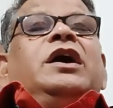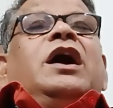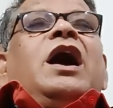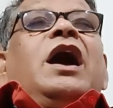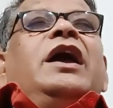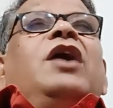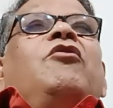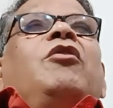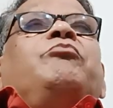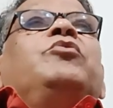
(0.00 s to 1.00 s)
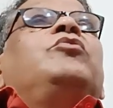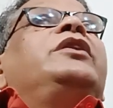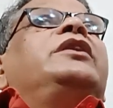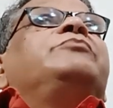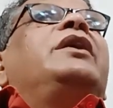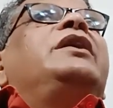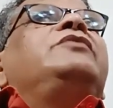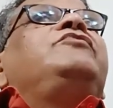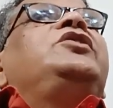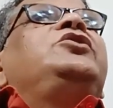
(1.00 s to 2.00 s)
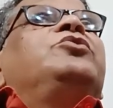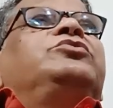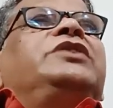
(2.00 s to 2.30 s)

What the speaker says: I have uploaded my videos,